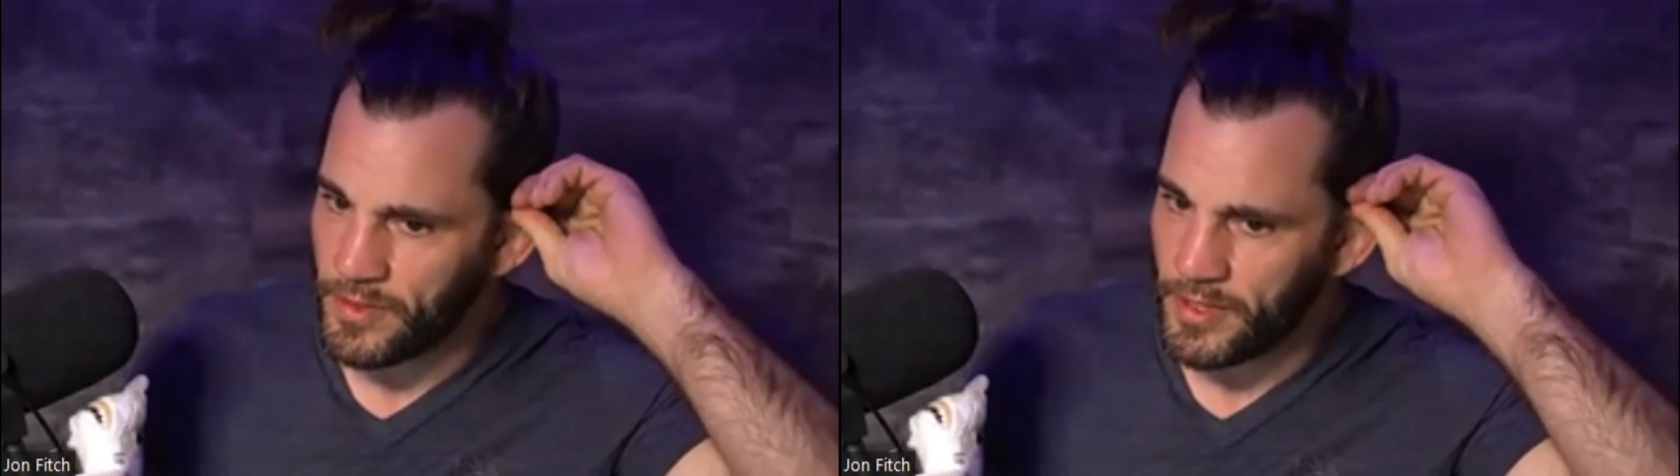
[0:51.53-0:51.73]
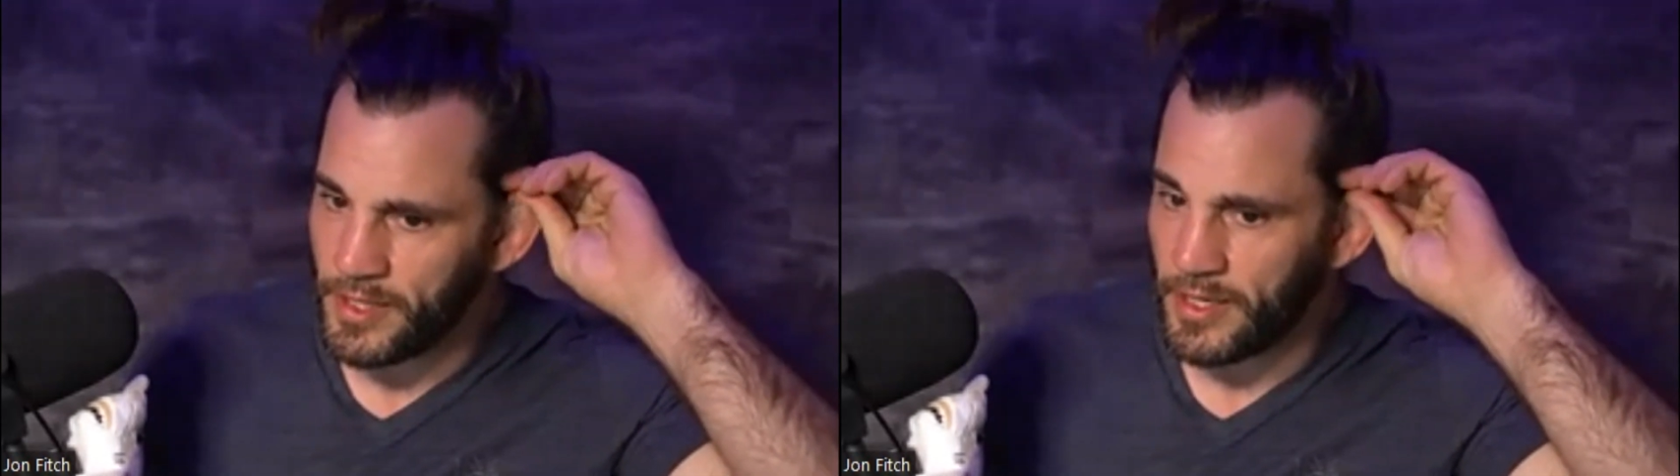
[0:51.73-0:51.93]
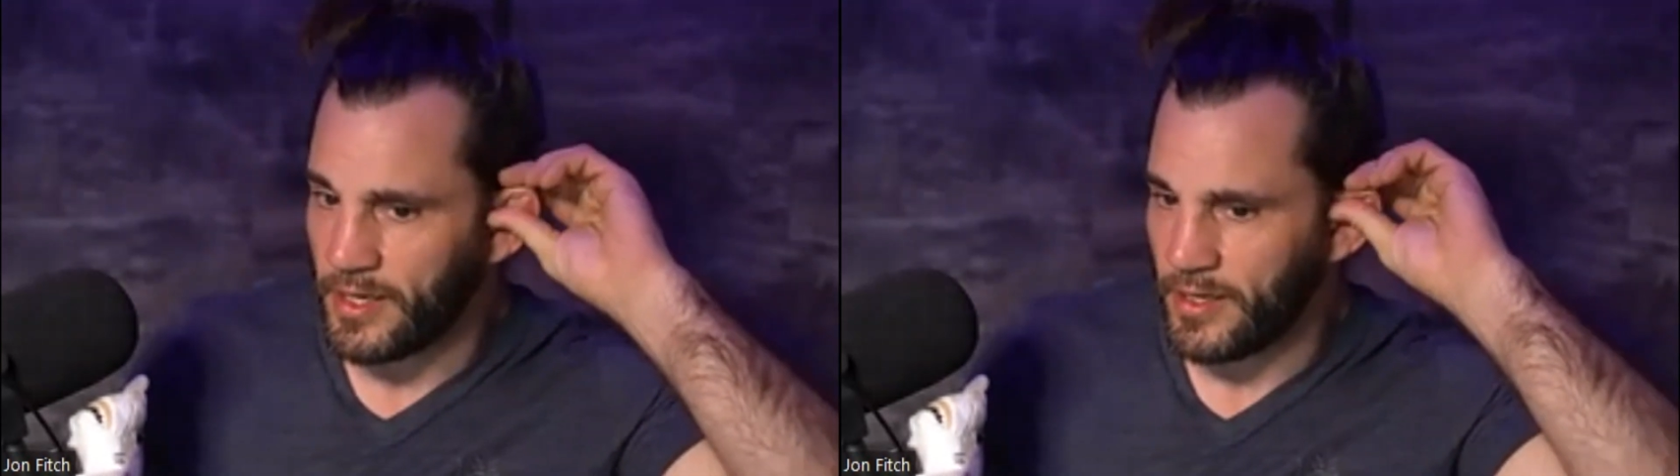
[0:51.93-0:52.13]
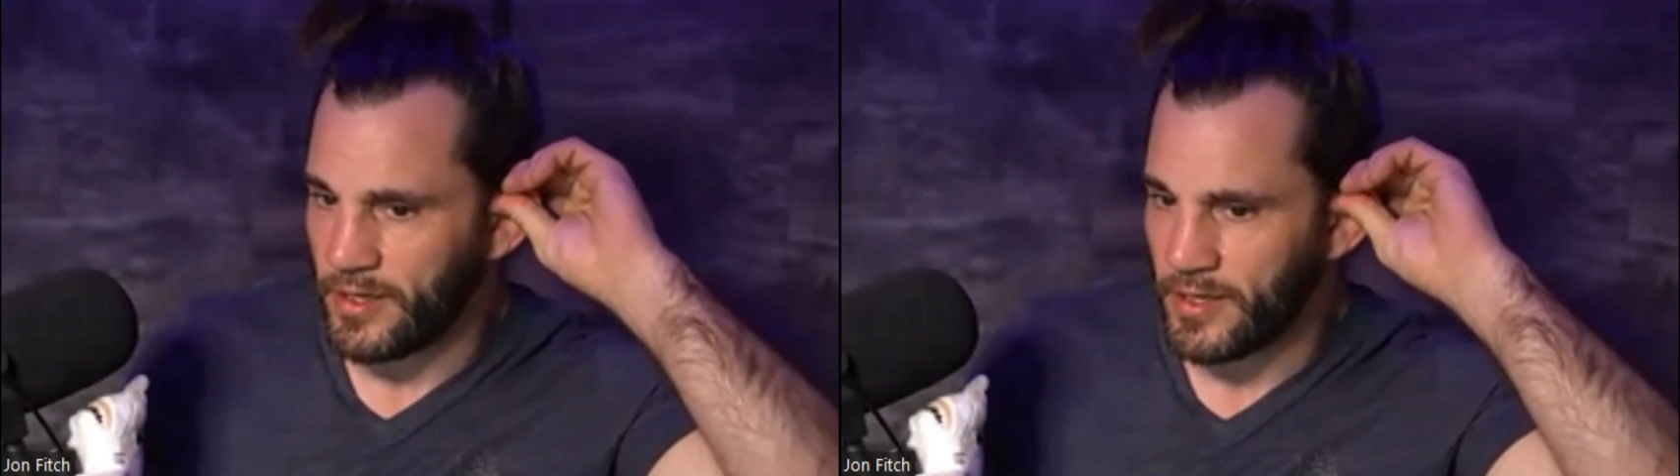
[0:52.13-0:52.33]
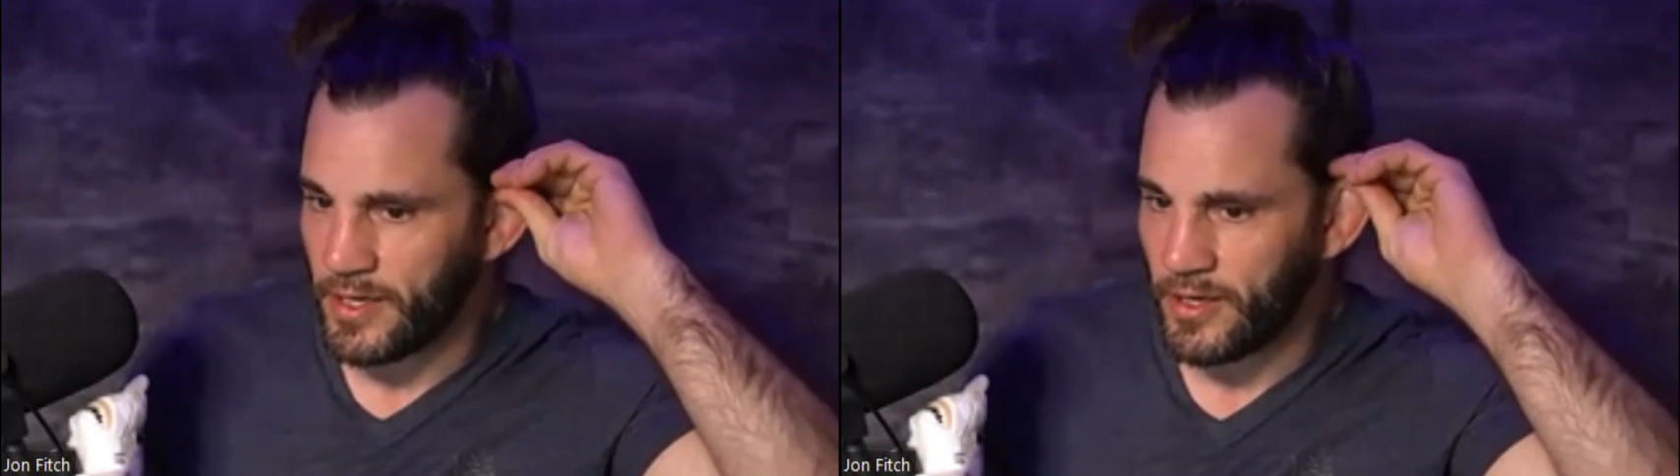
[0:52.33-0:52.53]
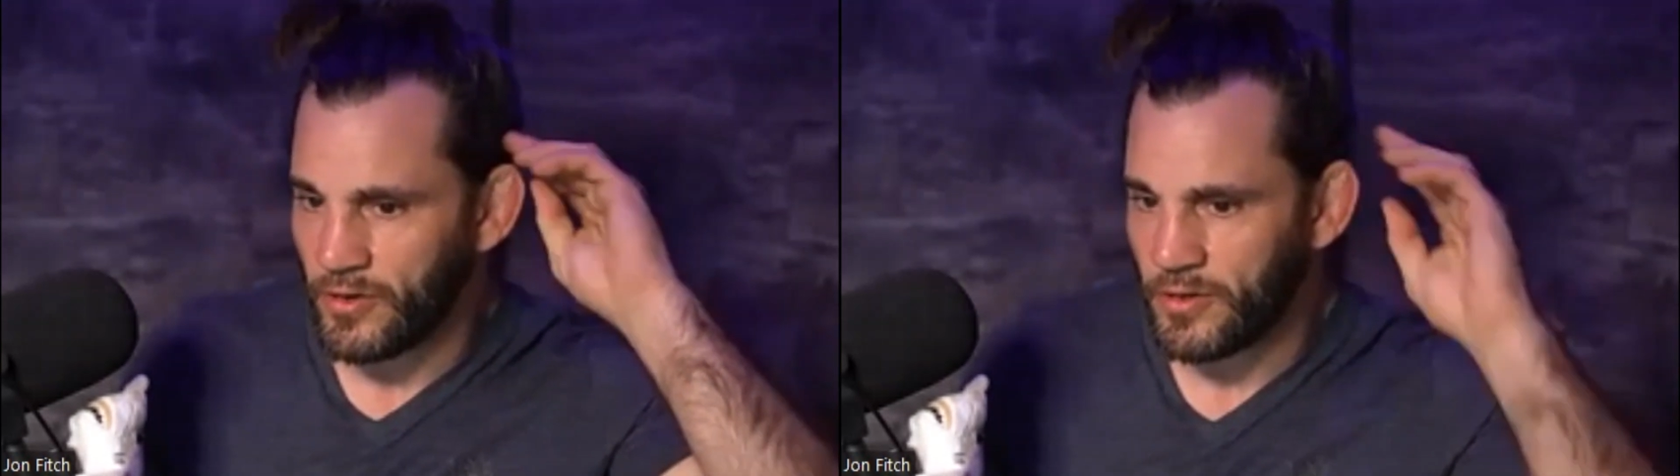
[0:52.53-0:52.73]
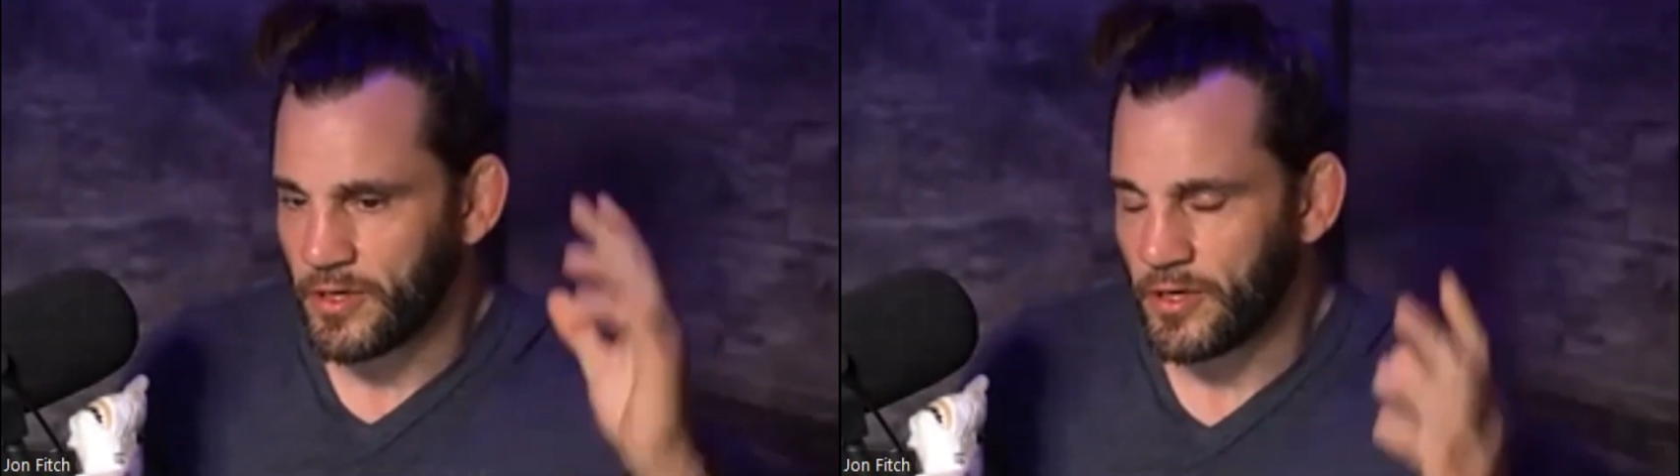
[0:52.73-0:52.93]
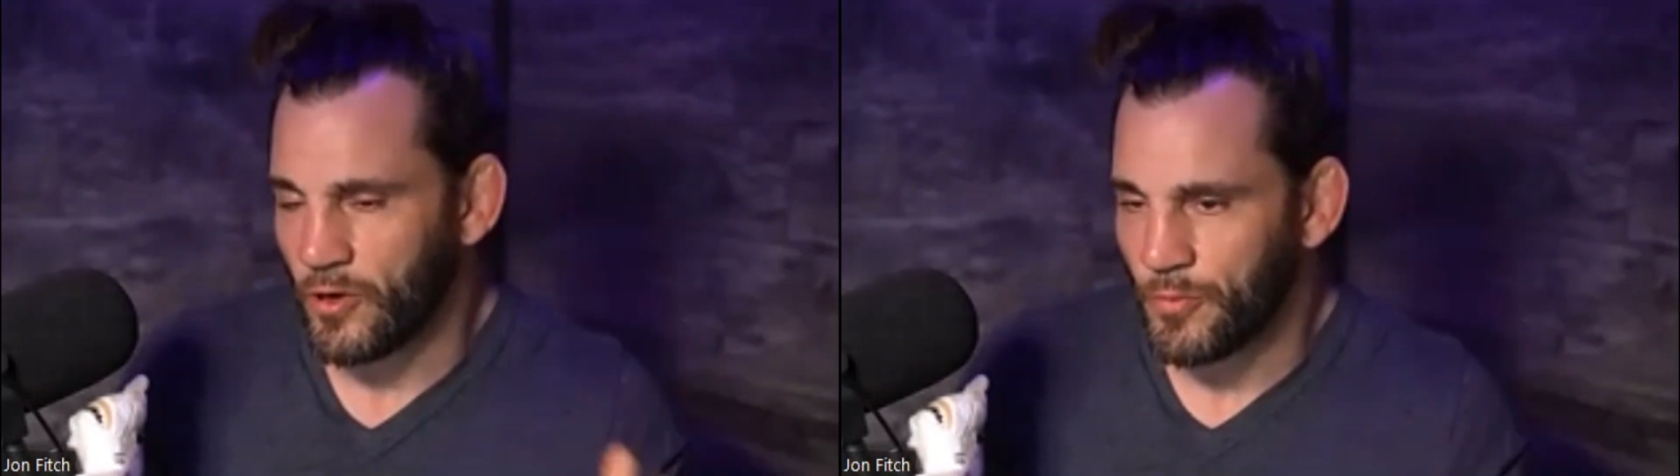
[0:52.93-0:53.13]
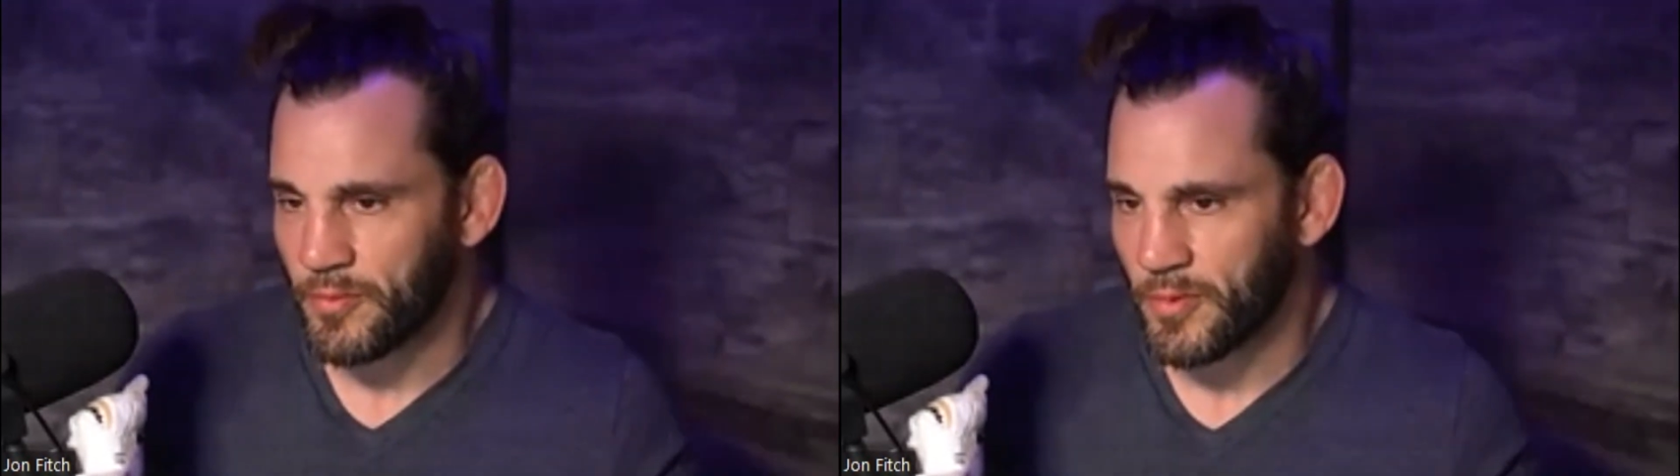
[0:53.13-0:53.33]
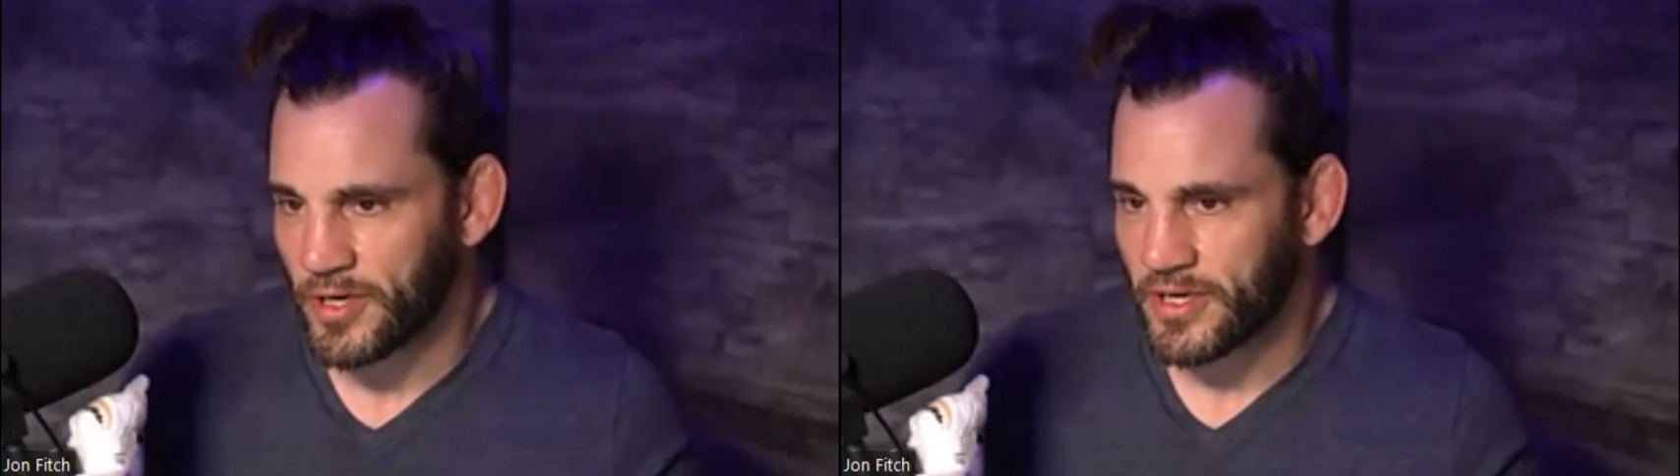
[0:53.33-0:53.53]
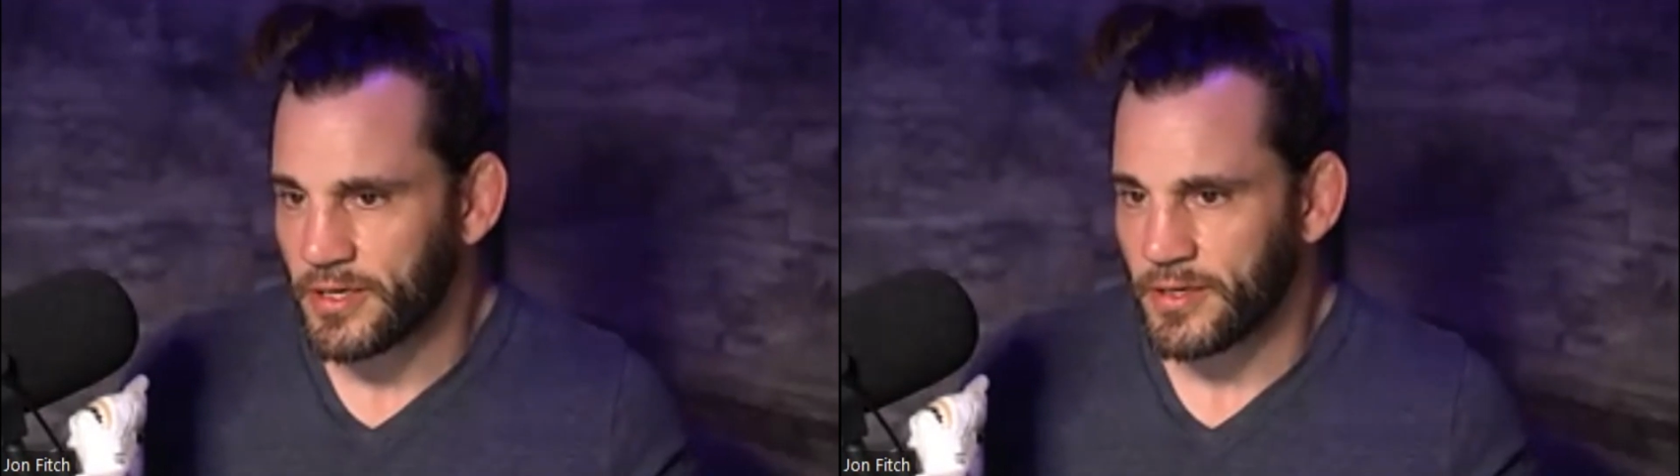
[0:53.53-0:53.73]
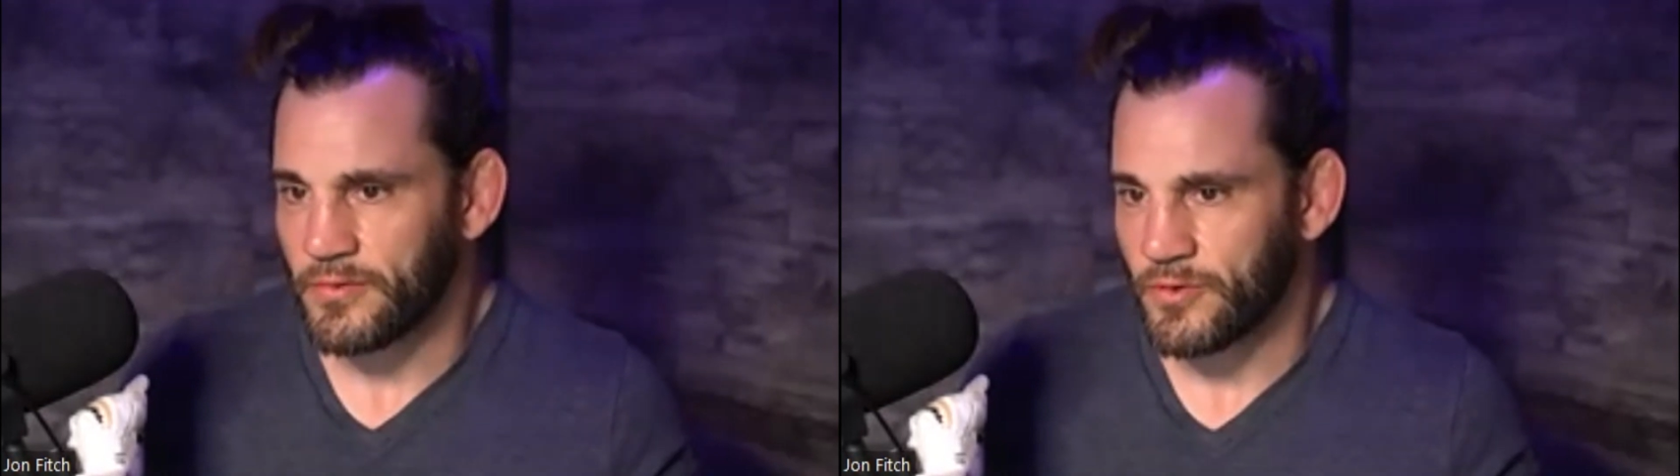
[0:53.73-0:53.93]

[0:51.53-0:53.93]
in a, in a, in an open market,